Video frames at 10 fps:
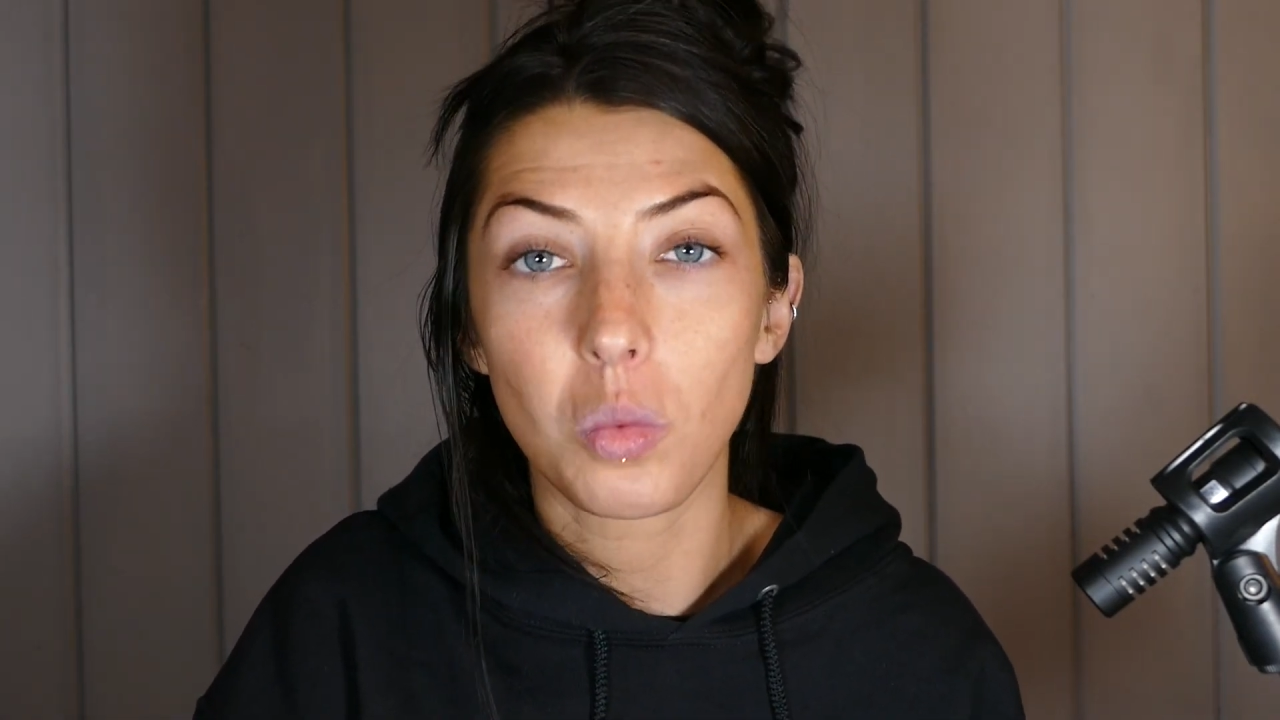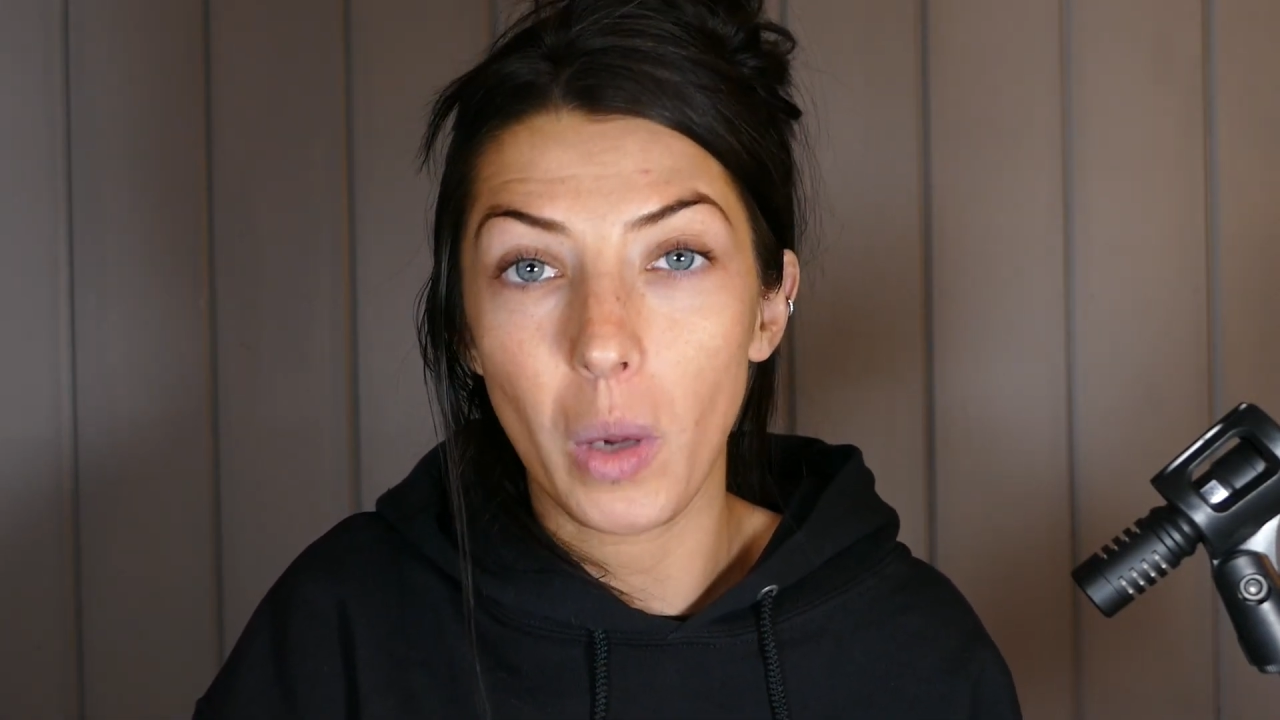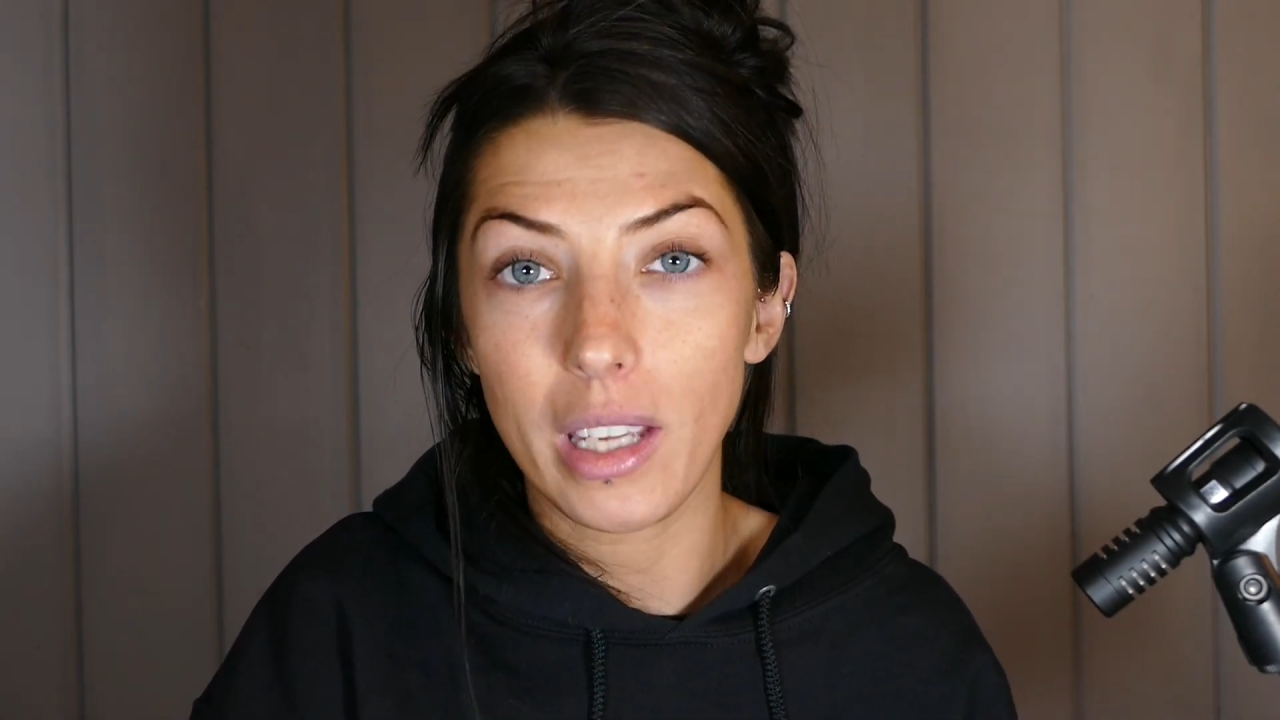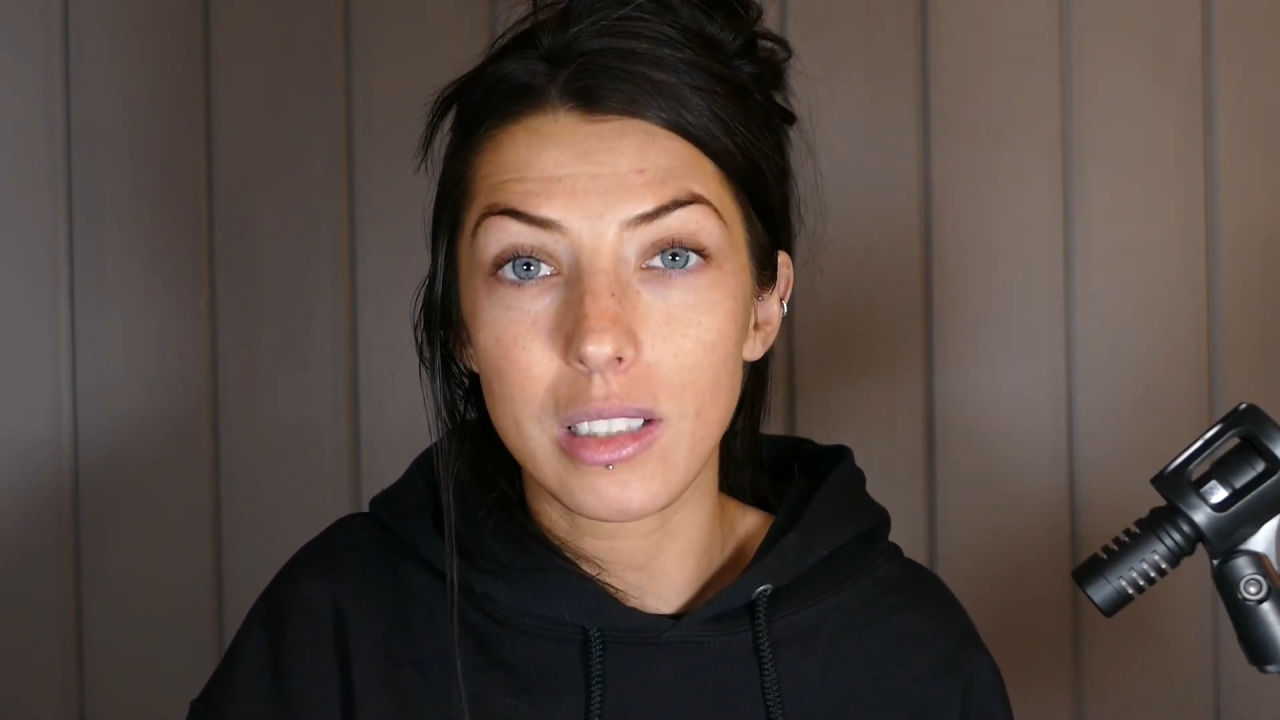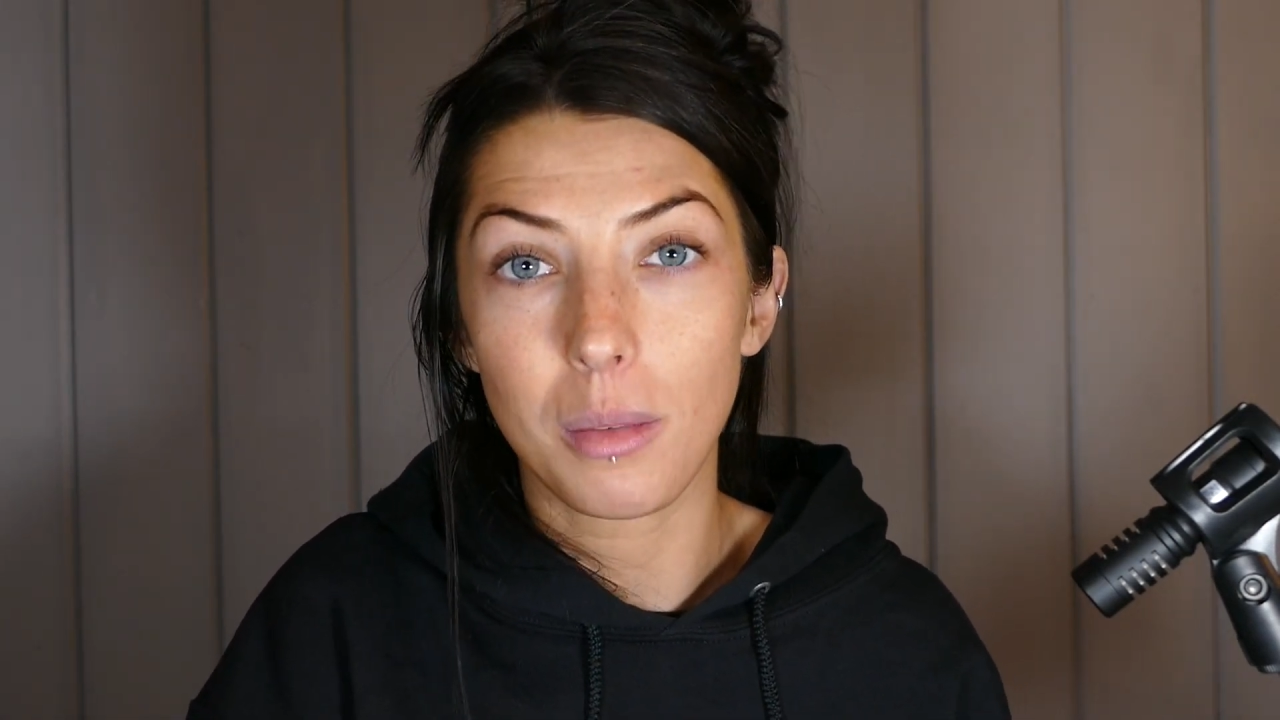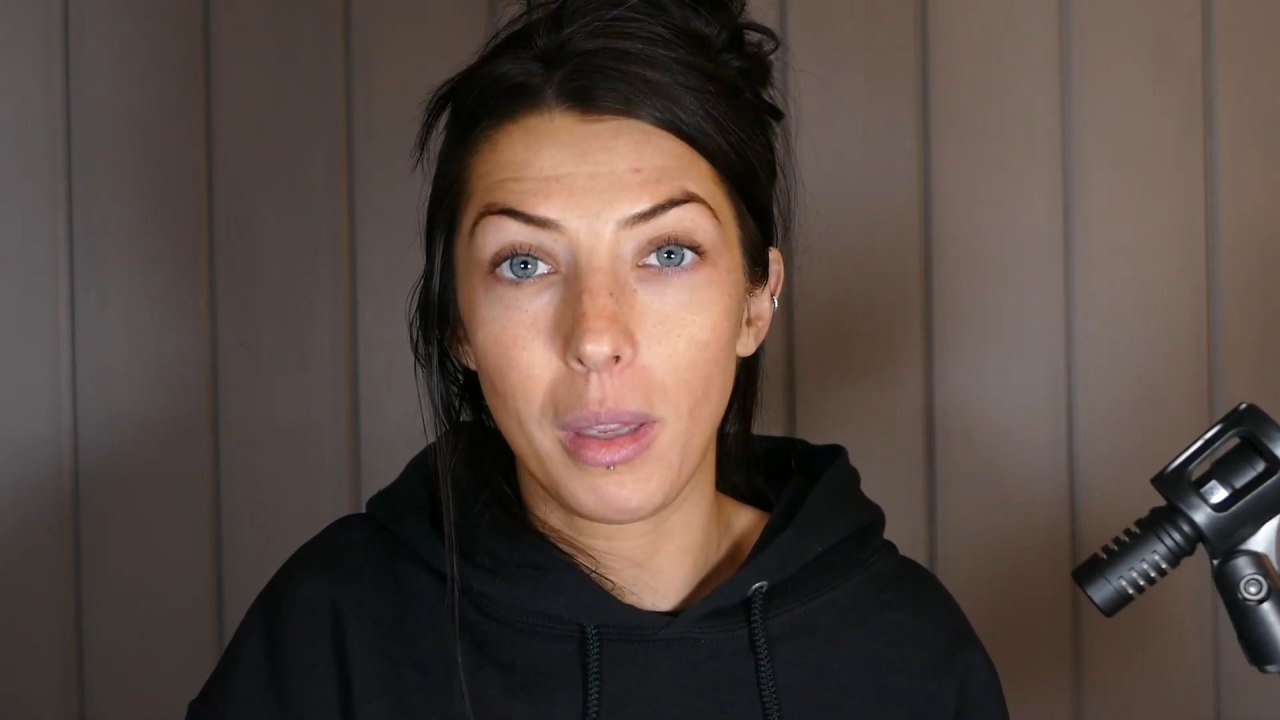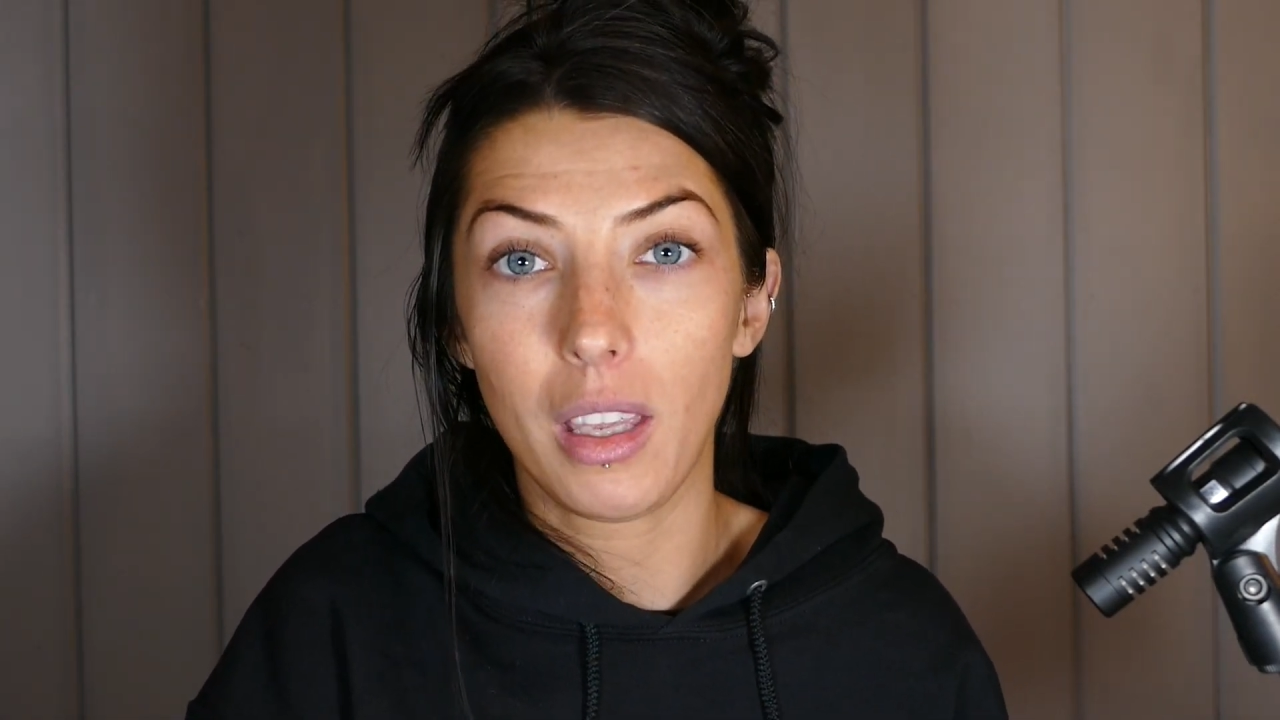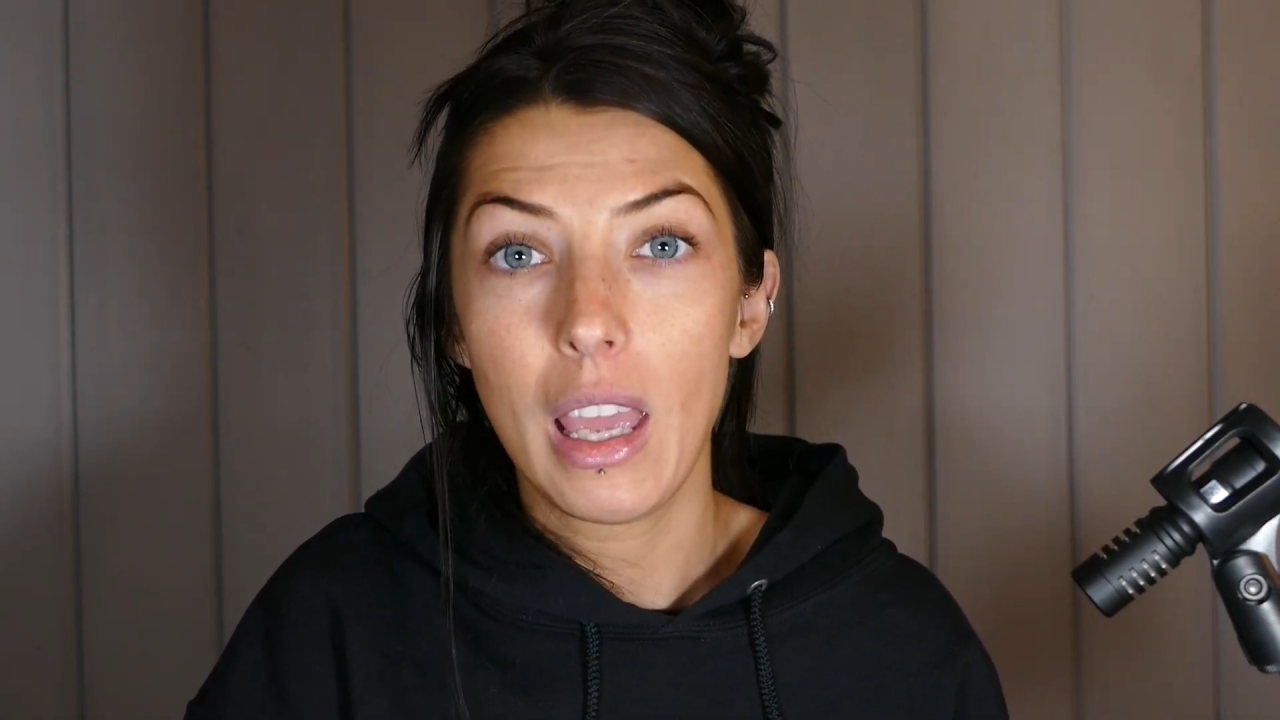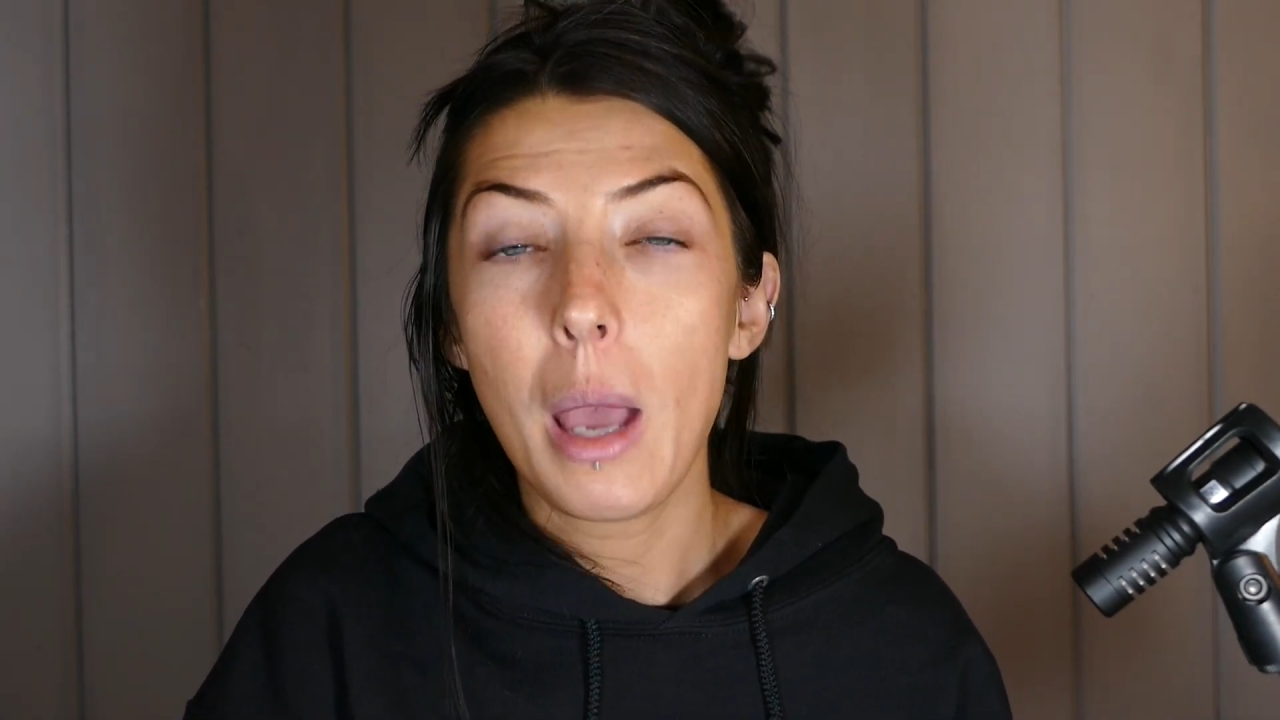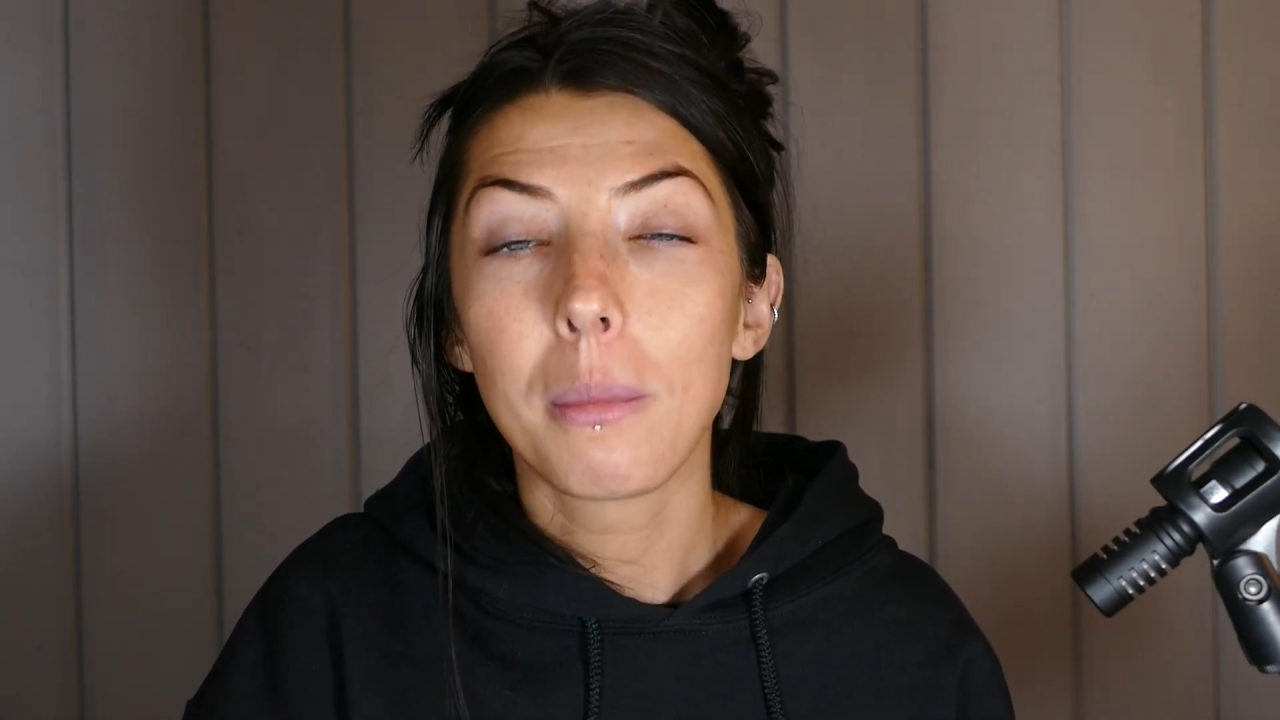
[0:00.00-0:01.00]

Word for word: way to me